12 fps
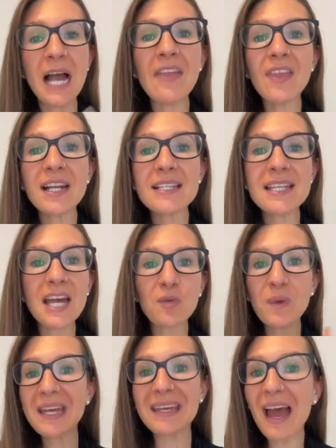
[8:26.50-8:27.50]
And then it's
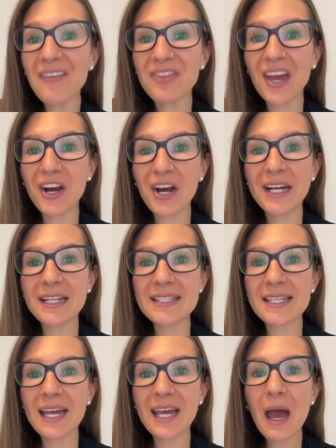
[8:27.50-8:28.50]
like, we get there and
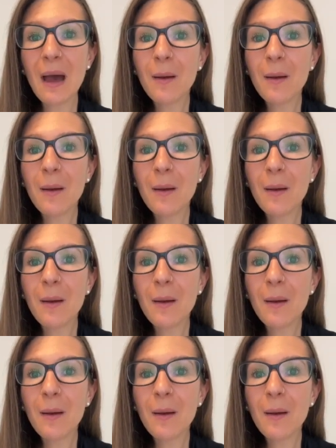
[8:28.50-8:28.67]
it's like,